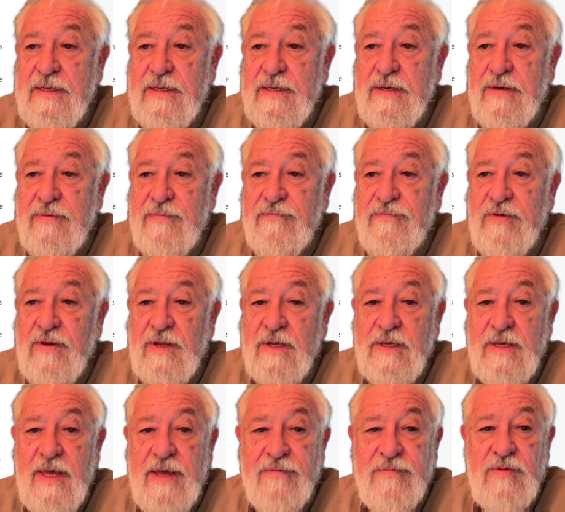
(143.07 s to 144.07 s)
don't feel
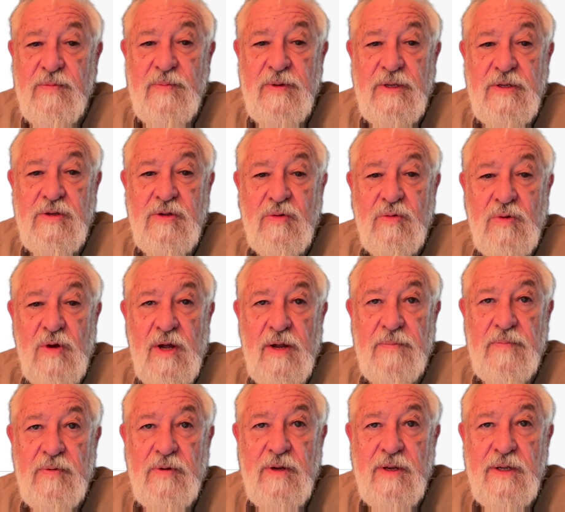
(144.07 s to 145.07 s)
like you have to be too
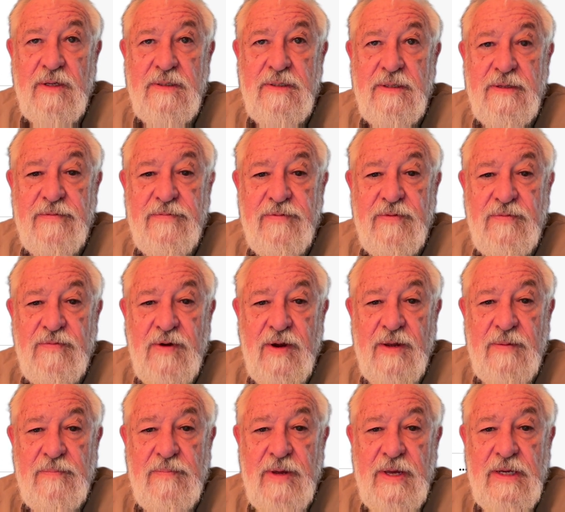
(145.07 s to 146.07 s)
comprehensive and
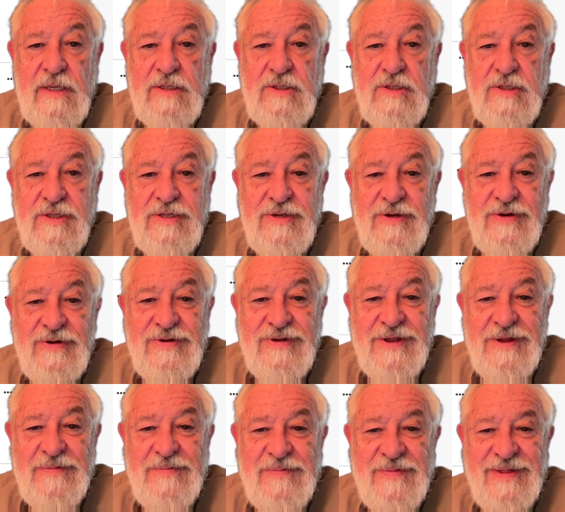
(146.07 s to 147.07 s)
write pages or
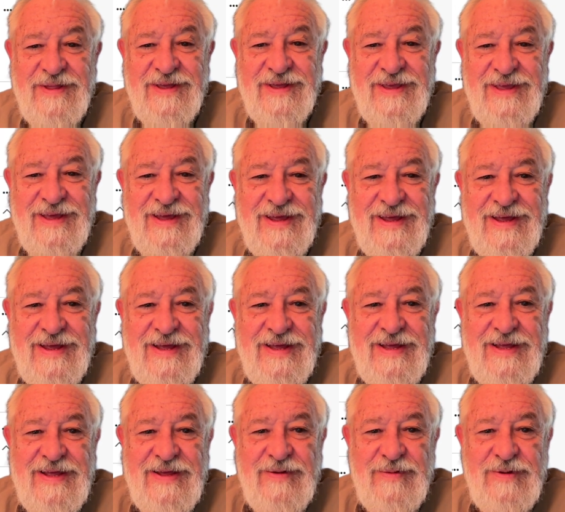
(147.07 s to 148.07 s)
something,
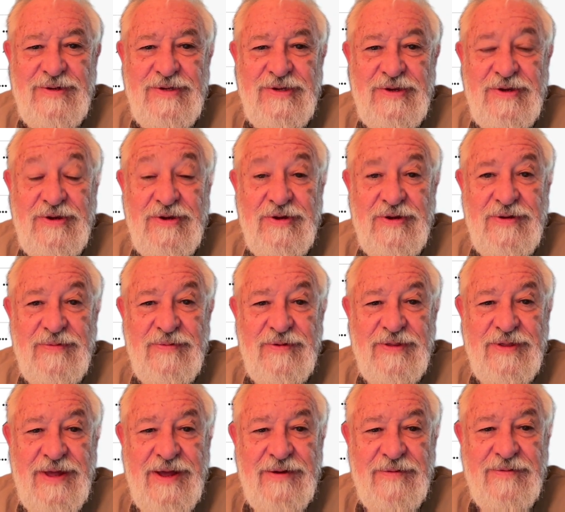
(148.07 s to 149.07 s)
but you're good
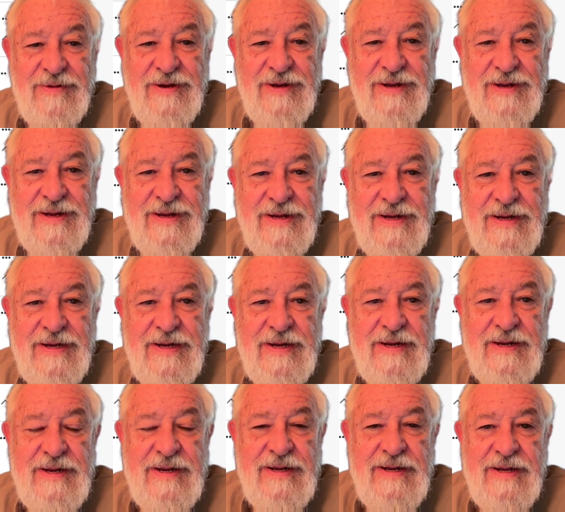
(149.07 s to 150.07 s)
with that one.
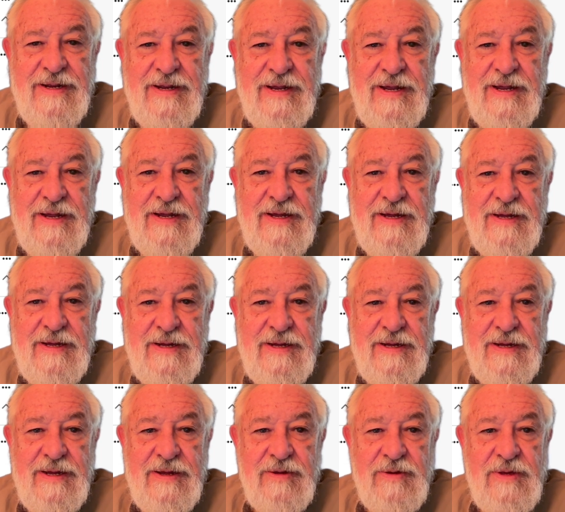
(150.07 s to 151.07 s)

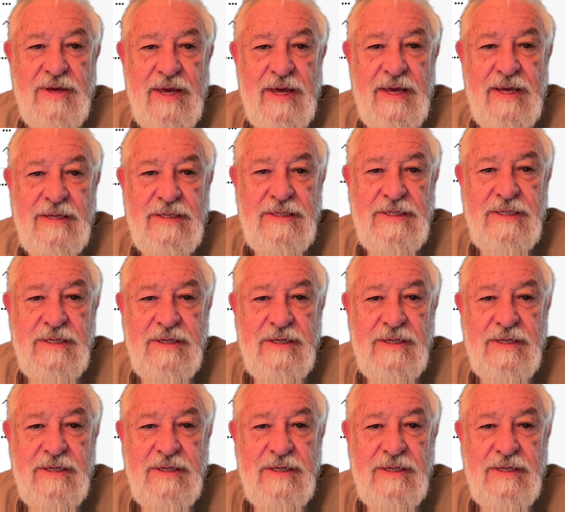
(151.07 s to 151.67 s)
Okay, so